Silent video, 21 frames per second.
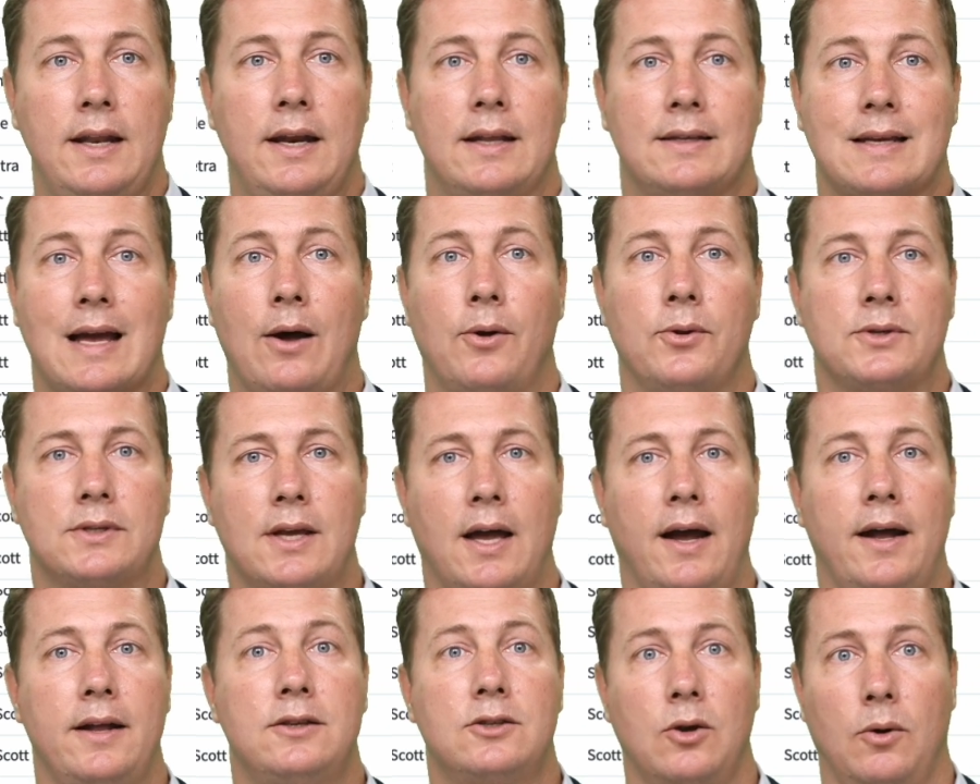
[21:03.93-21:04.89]
in, it's
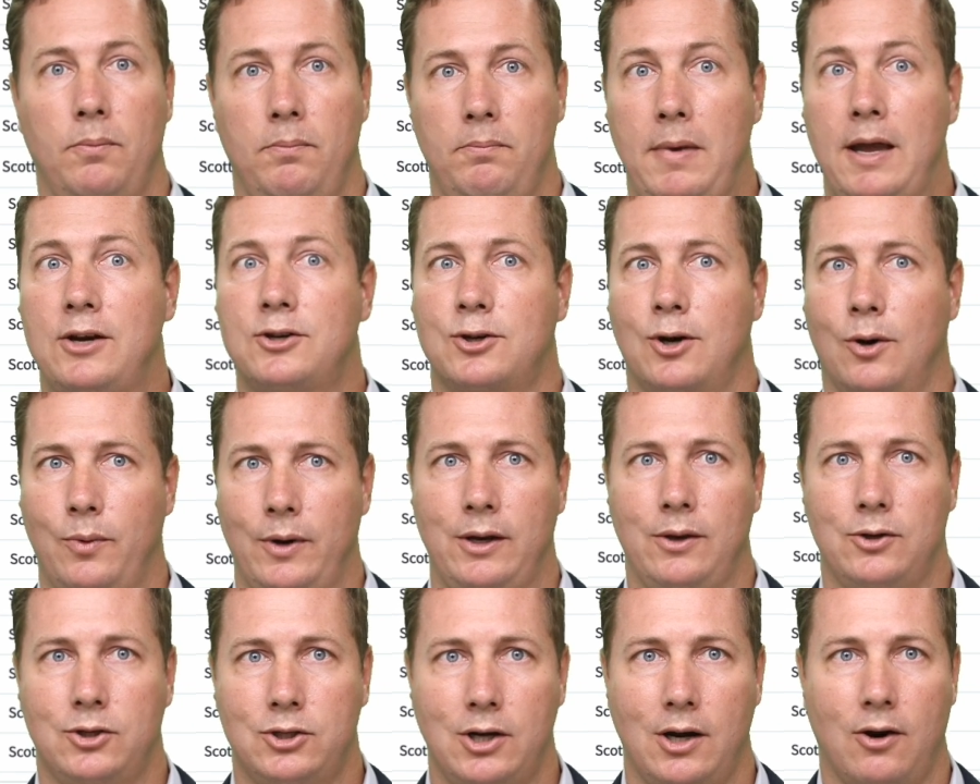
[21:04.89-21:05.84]
outside, so make sure when
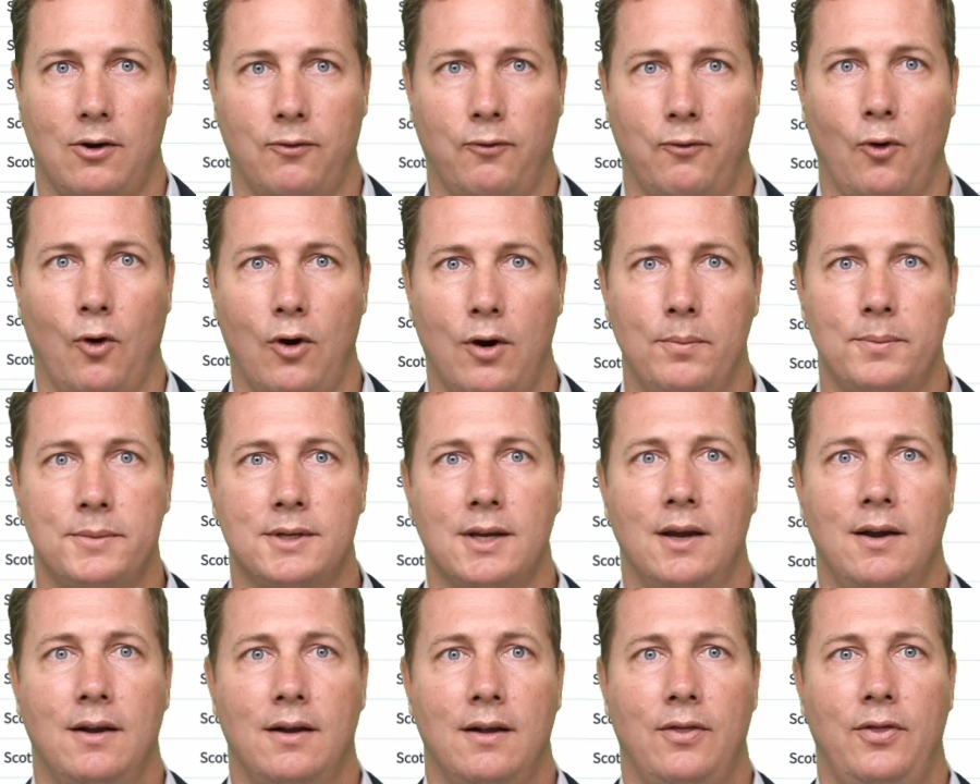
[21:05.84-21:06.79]
you share forms
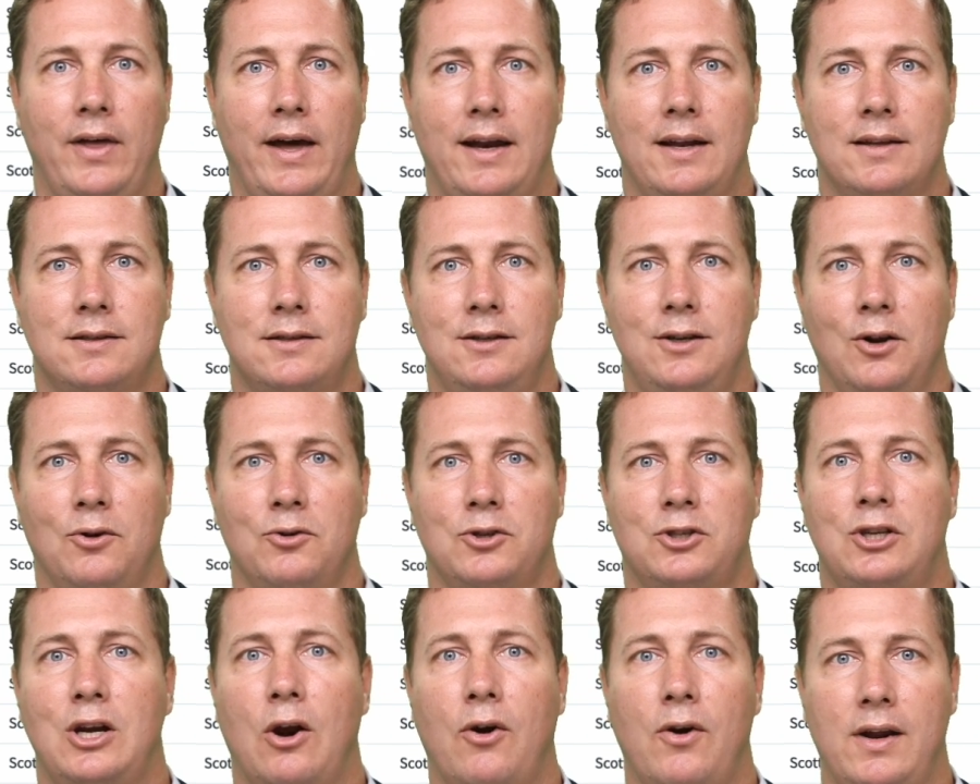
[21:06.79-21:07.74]
that it's
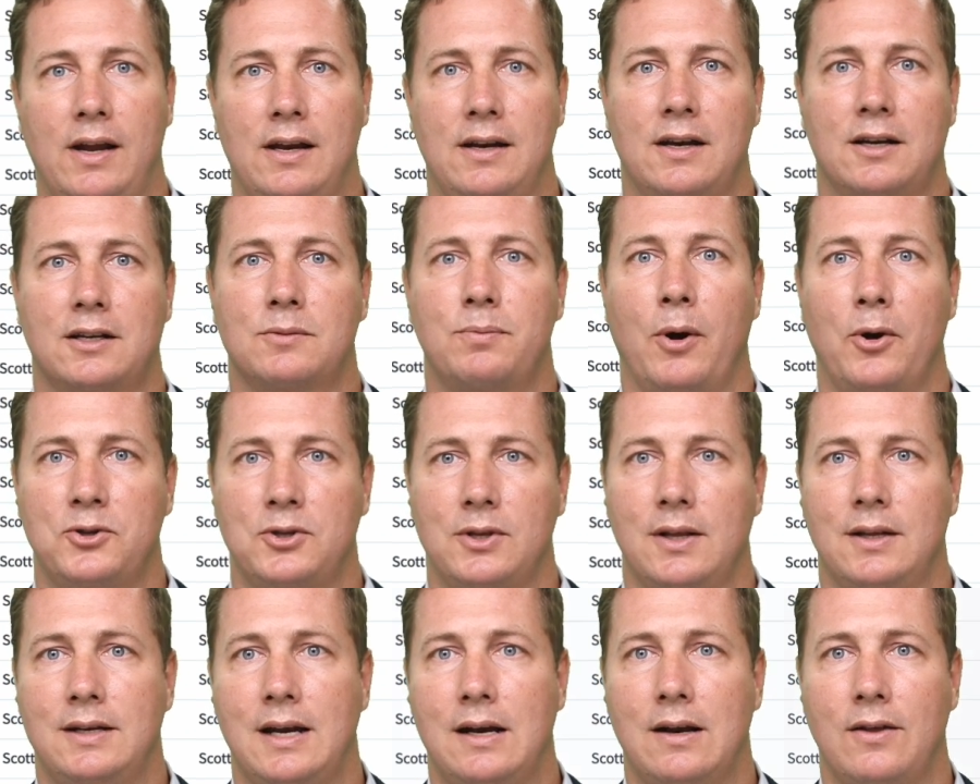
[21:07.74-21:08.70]
sharing and exposing
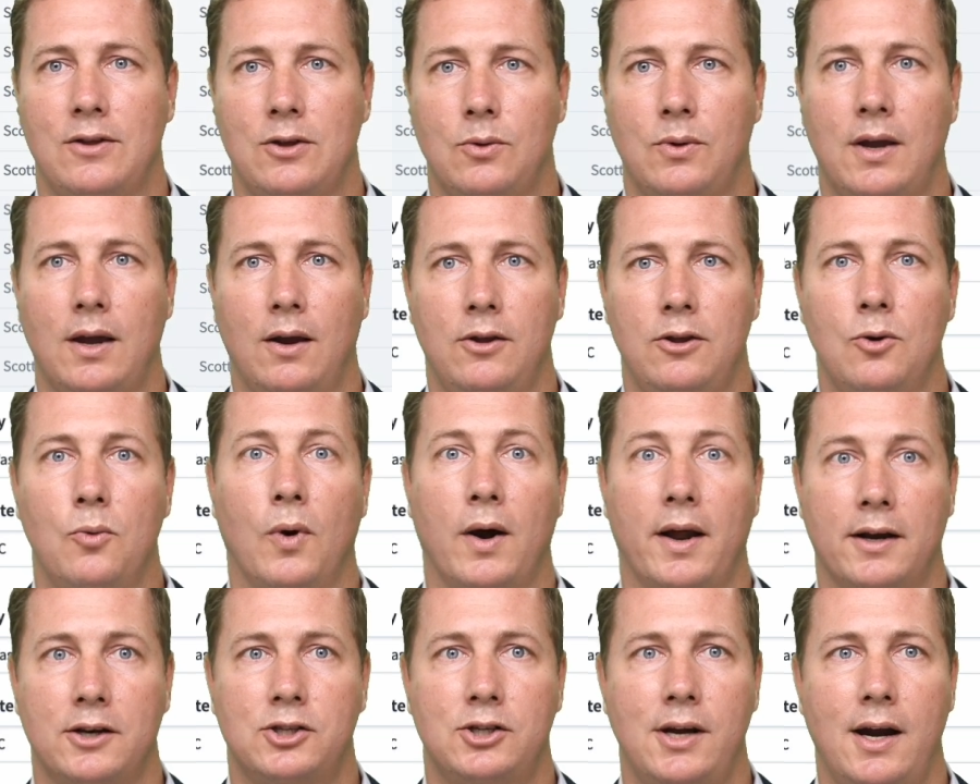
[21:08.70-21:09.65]
the data that you
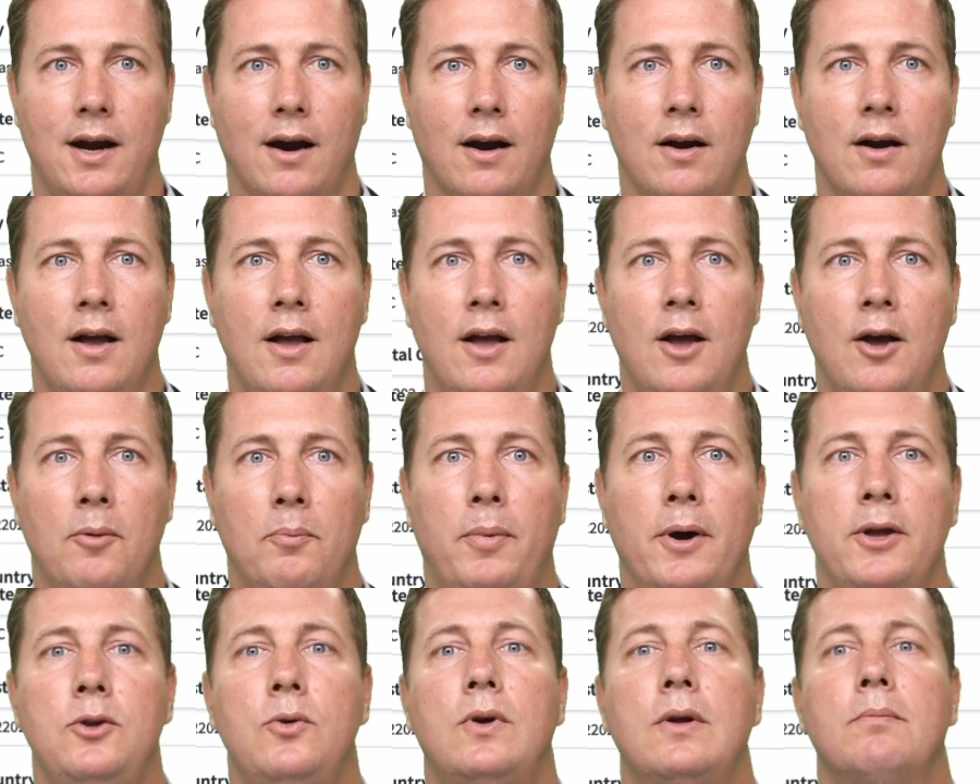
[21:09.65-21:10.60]
want to share,
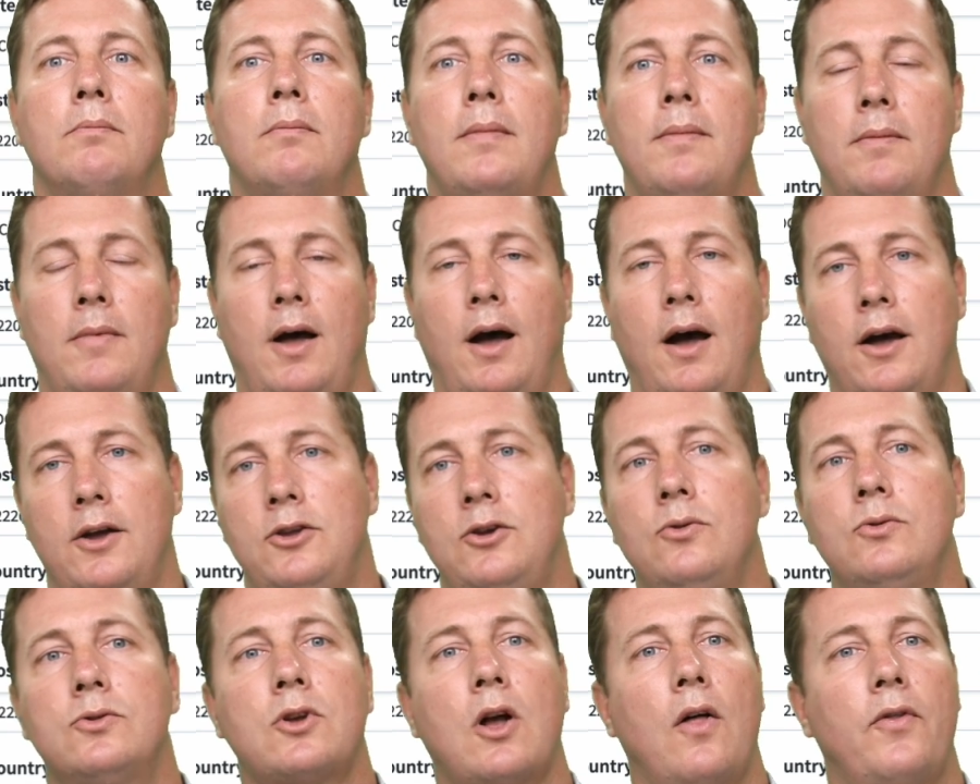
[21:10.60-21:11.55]
but you can
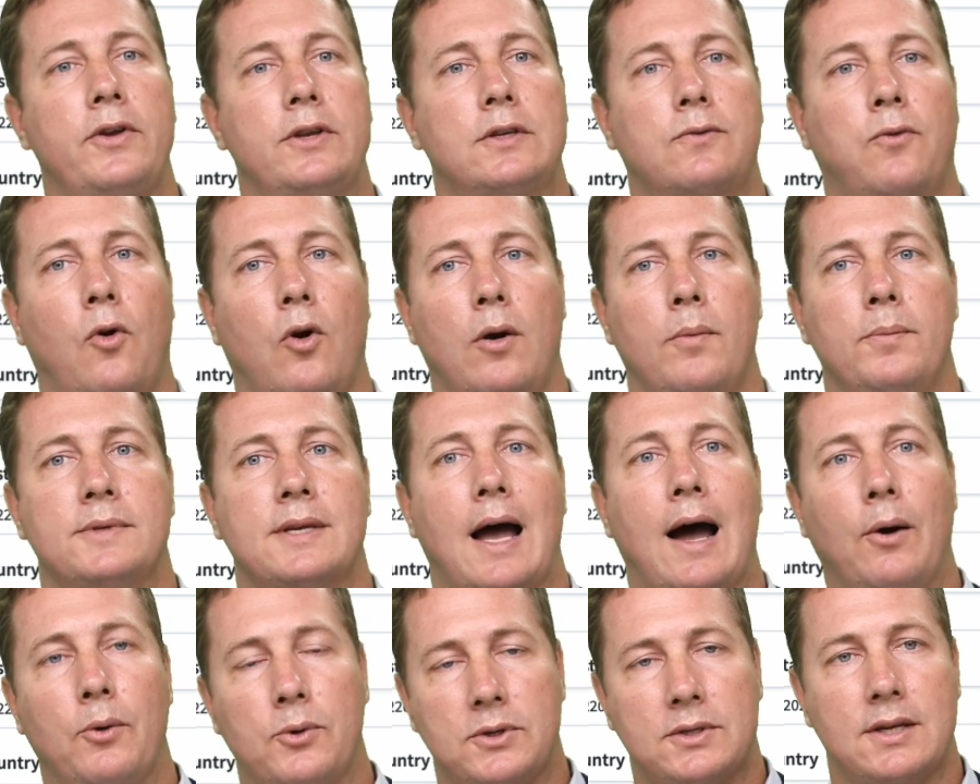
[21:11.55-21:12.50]
use all these forms
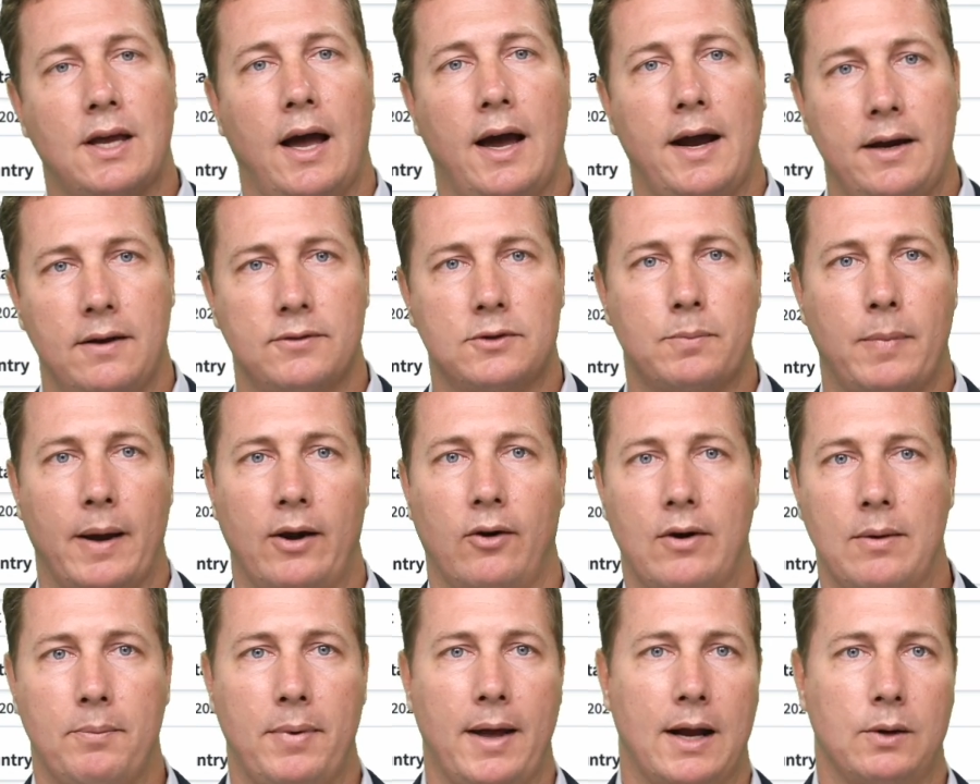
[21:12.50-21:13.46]
outside of
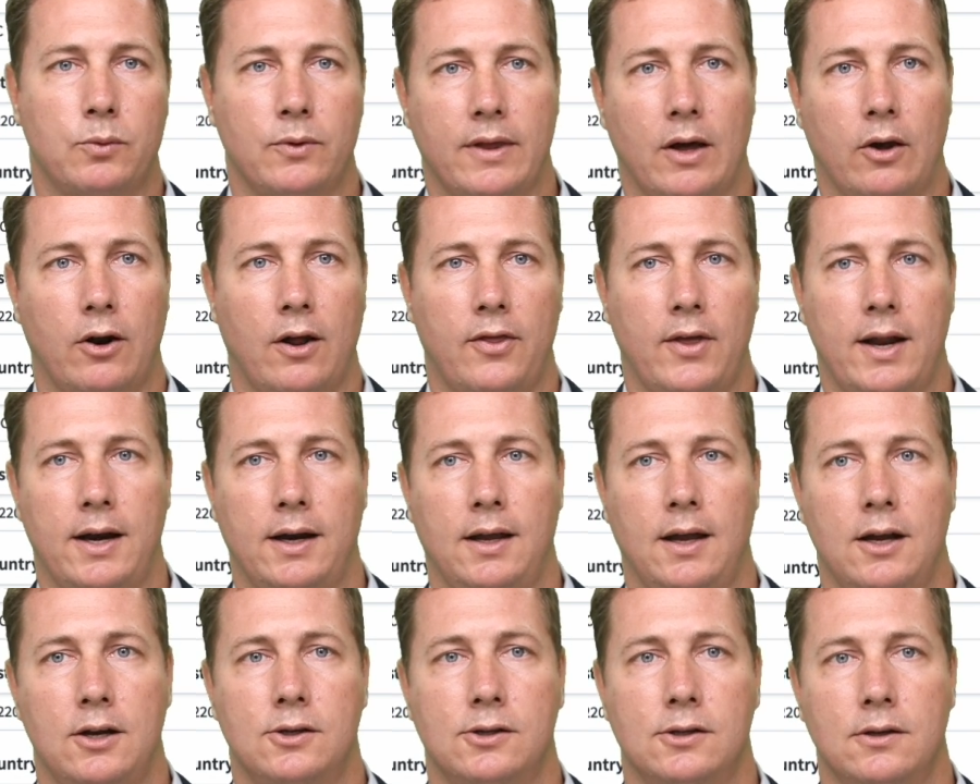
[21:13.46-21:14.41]
Spider Impact without
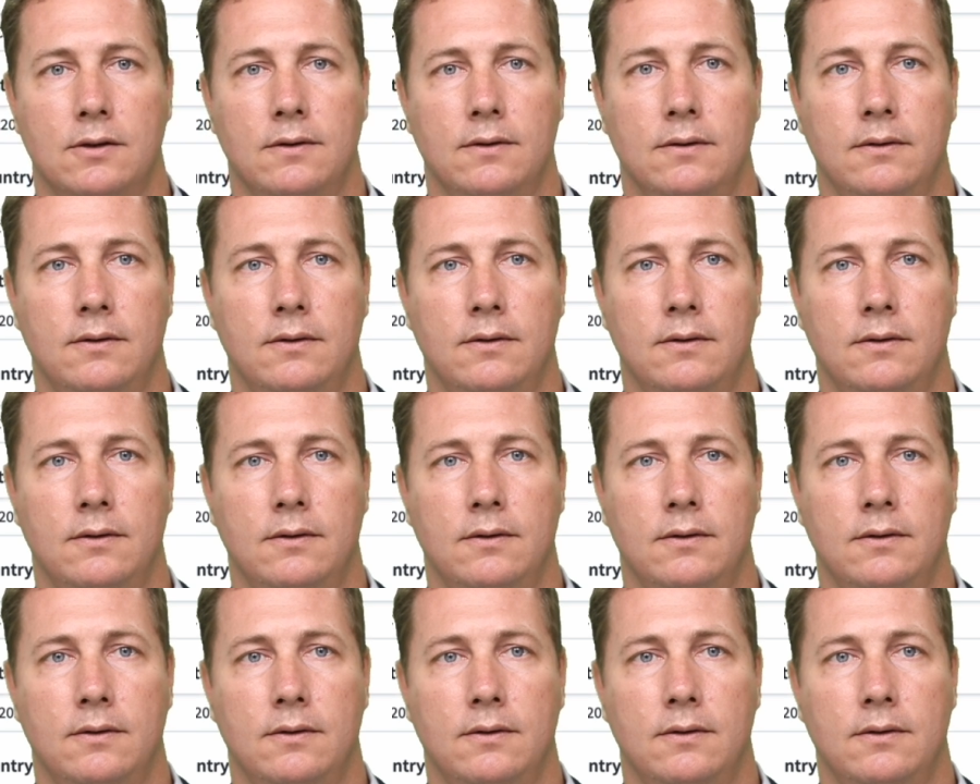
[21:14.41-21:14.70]
authentication.